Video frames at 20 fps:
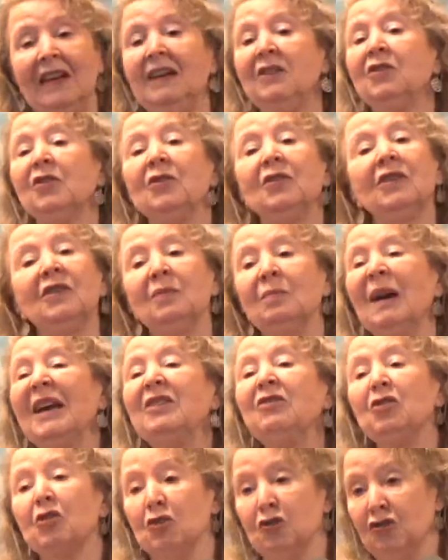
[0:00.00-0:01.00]
Nature is my
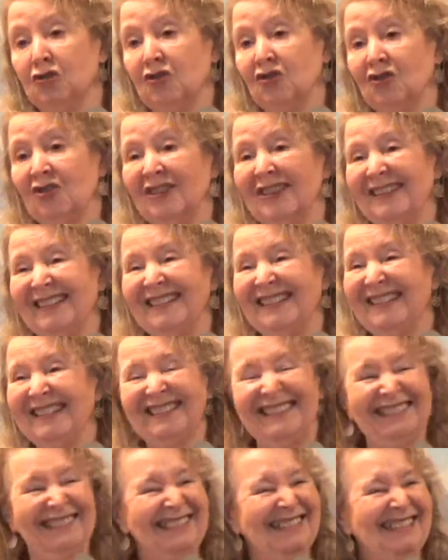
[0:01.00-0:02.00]
church. Mm
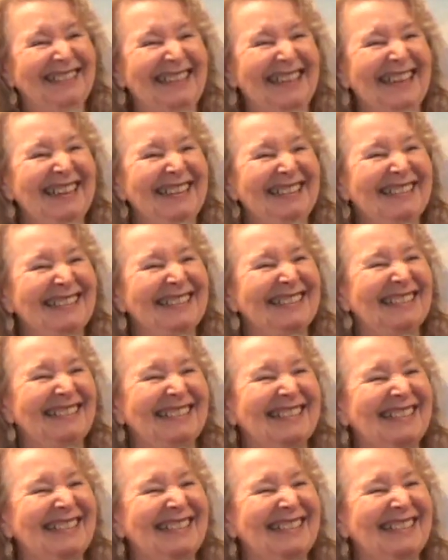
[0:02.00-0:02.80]
-hmm. Yes.